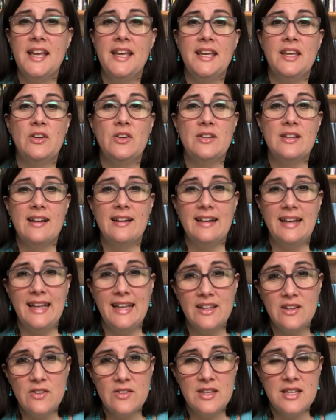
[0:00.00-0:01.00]
He could not
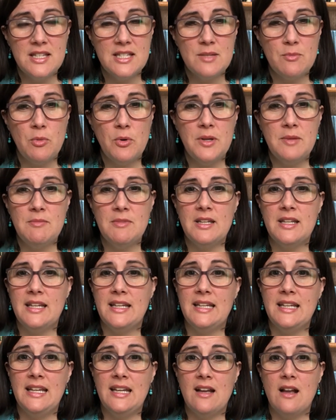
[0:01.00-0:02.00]
handle the disappointment
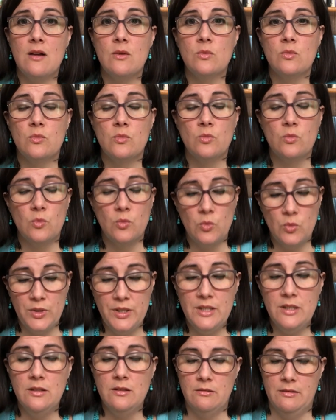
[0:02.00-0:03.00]
and he got
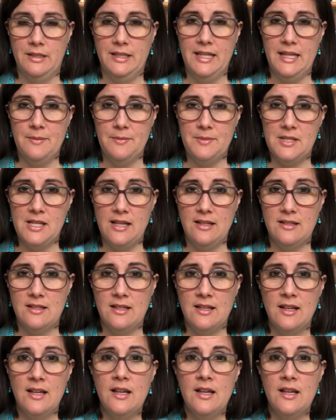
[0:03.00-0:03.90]
really, really upset.